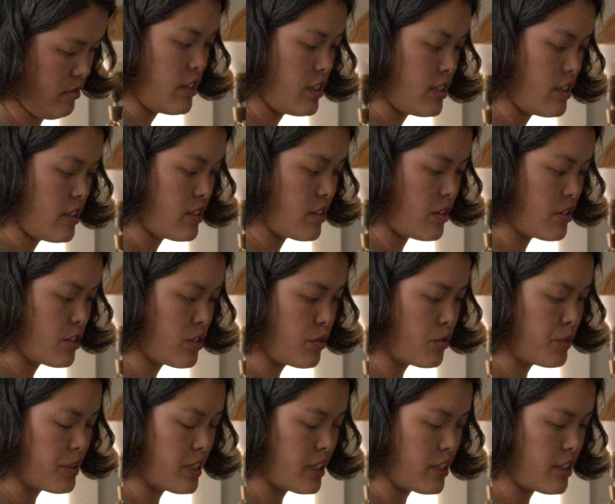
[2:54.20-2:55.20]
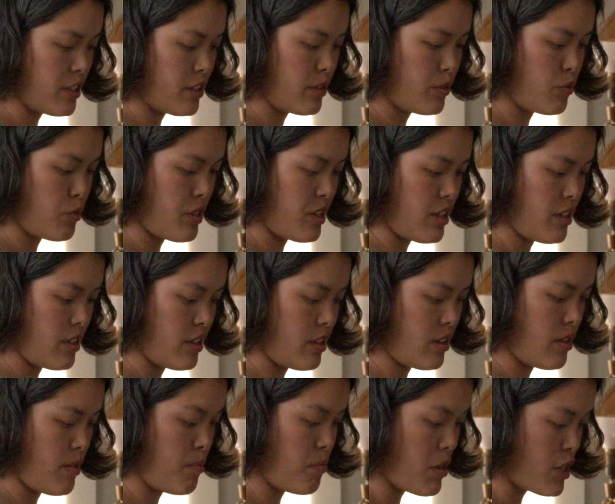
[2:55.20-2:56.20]
This is also really good
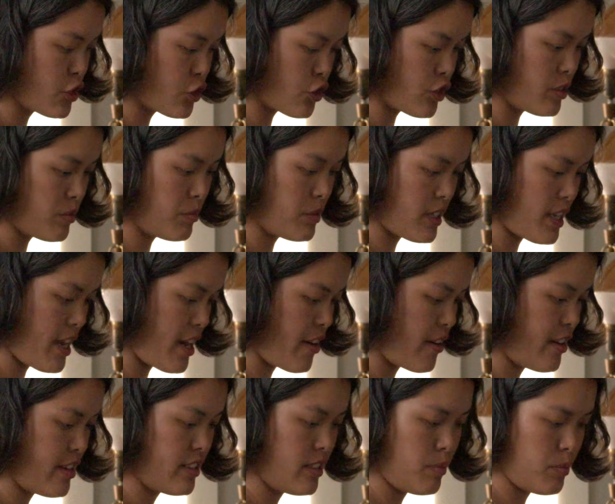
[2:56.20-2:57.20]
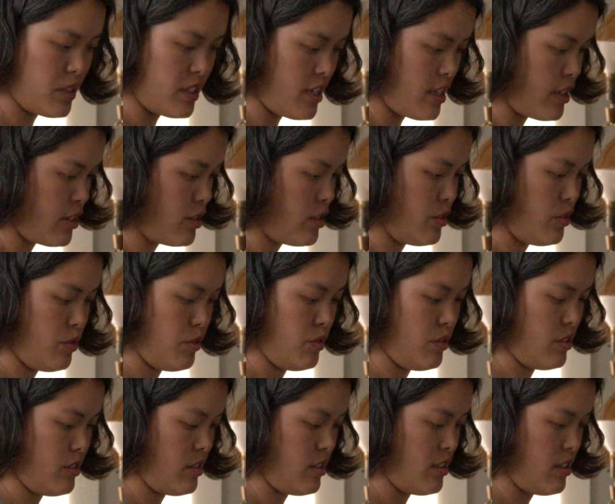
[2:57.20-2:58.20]
with mushrooms, carrots,
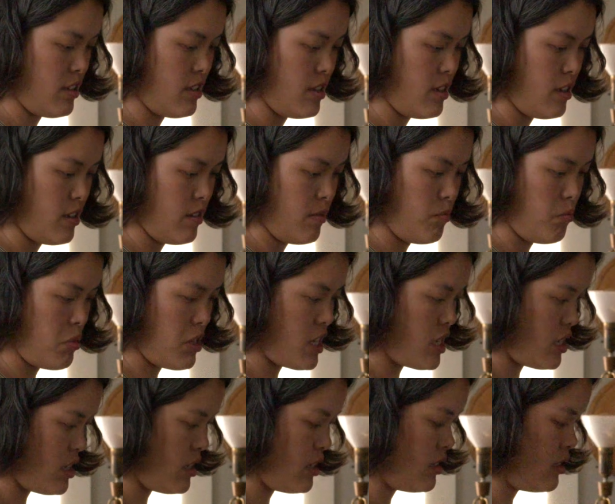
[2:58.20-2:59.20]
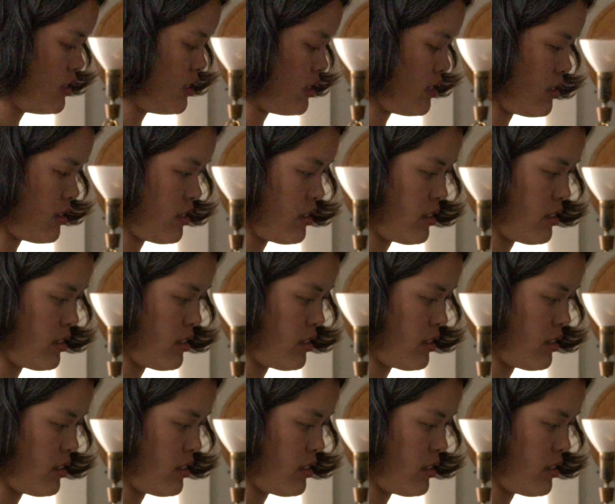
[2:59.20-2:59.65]
potatoes, peas.